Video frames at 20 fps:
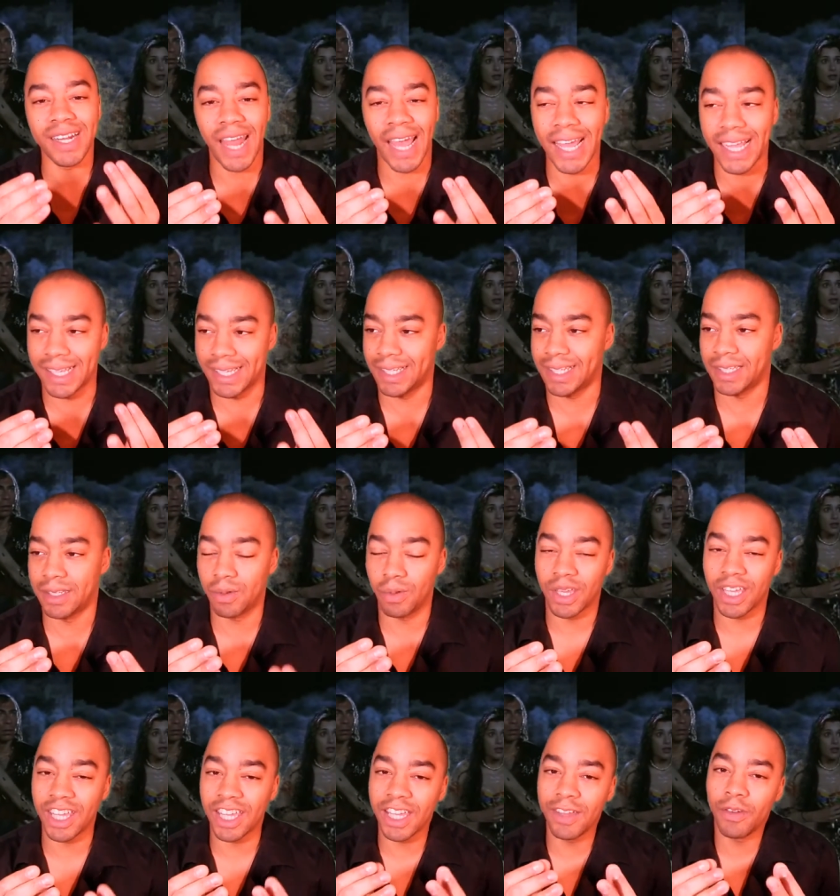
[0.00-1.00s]
nice?
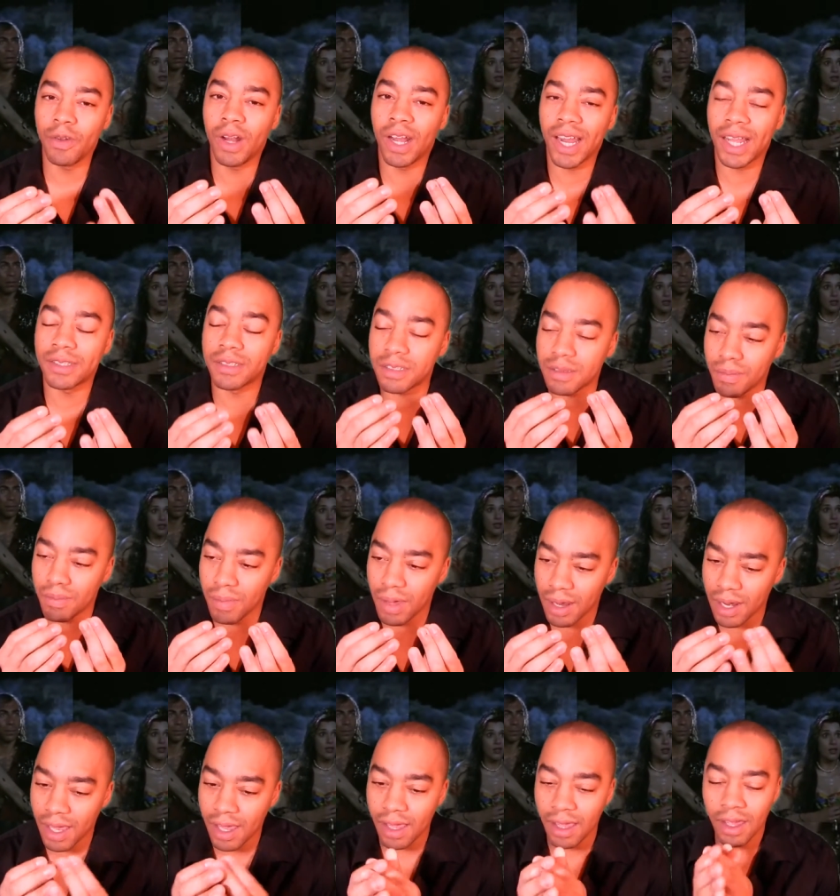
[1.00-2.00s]
We can give you lots of
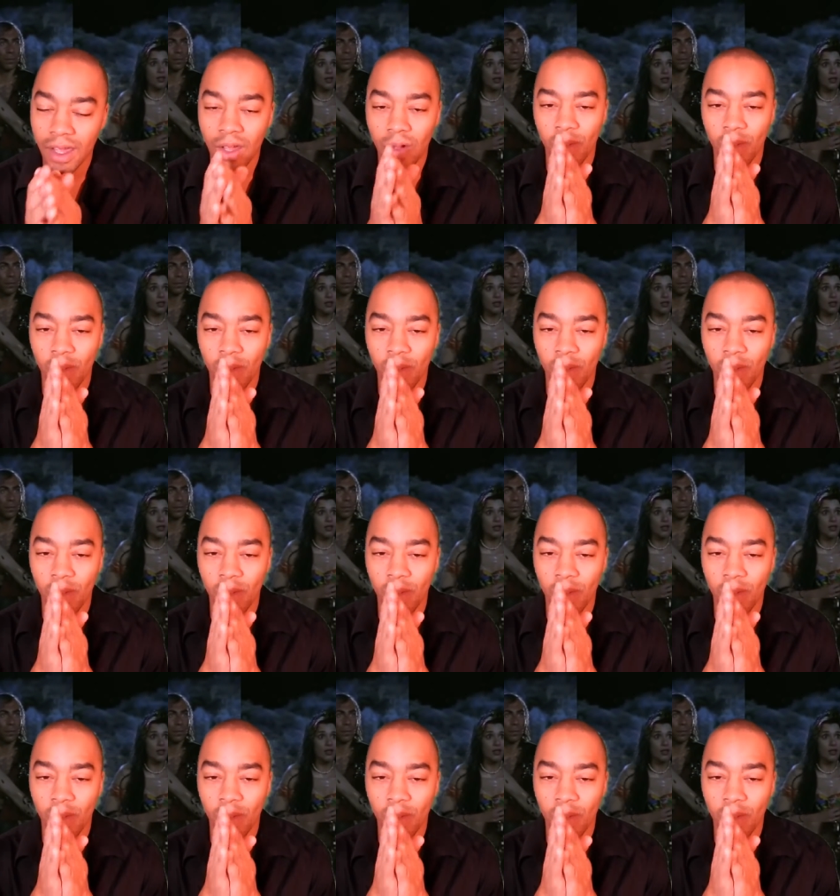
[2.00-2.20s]
money.